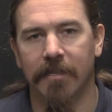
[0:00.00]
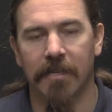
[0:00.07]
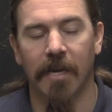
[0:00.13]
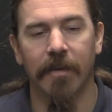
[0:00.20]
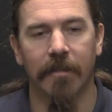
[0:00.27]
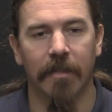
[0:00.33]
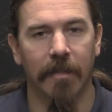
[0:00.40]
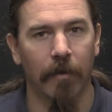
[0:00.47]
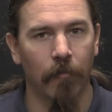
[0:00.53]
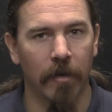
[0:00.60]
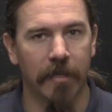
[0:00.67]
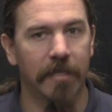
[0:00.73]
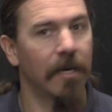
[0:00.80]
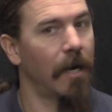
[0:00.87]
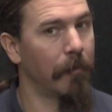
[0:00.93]
decided that they
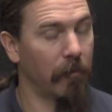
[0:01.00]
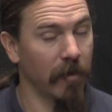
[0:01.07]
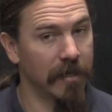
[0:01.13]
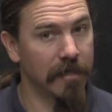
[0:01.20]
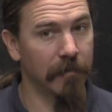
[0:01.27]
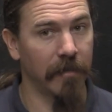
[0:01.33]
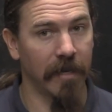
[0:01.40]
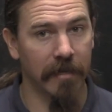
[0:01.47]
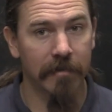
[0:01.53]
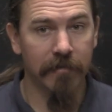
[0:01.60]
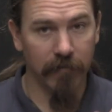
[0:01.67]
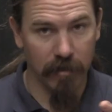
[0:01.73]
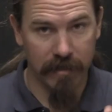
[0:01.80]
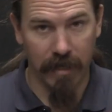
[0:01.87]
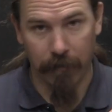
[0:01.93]
wanted to upgrade some things,
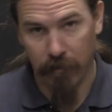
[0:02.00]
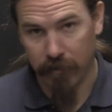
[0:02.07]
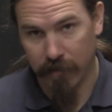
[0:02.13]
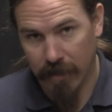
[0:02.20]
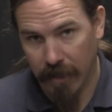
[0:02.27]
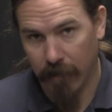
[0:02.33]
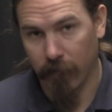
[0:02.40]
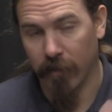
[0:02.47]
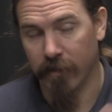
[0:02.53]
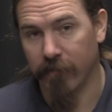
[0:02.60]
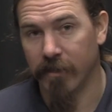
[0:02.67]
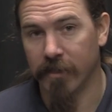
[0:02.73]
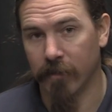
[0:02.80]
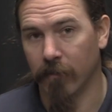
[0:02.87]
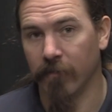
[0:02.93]
for example, to get rid of
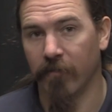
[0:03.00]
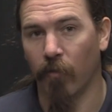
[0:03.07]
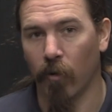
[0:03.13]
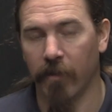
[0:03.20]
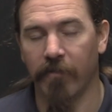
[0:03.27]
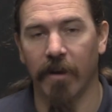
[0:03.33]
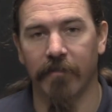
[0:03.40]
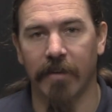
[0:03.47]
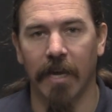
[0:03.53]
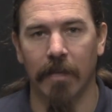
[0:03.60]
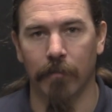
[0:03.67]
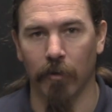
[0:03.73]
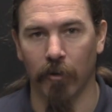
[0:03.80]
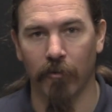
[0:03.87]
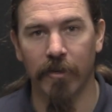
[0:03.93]
these old 45
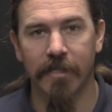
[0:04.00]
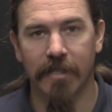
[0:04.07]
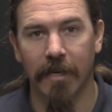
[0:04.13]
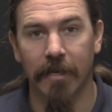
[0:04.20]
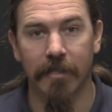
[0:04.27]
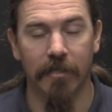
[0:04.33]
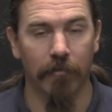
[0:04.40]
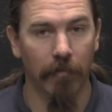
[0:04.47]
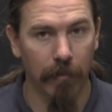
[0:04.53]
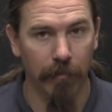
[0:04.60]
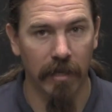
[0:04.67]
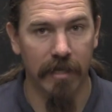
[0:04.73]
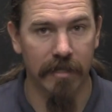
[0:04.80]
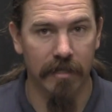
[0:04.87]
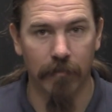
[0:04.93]
caliber grease guns and
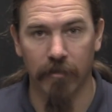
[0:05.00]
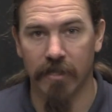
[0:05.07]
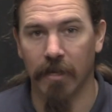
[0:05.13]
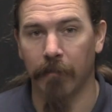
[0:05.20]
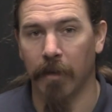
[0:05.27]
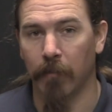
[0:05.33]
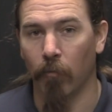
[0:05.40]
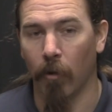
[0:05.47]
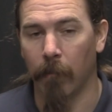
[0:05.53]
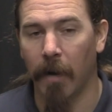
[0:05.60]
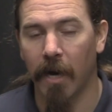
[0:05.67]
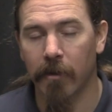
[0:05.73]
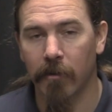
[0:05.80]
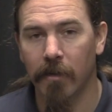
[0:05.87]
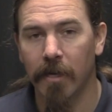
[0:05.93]
replace them with something more
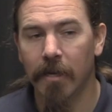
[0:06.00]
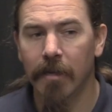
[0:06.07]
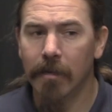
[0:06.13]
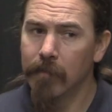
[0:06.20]
modern.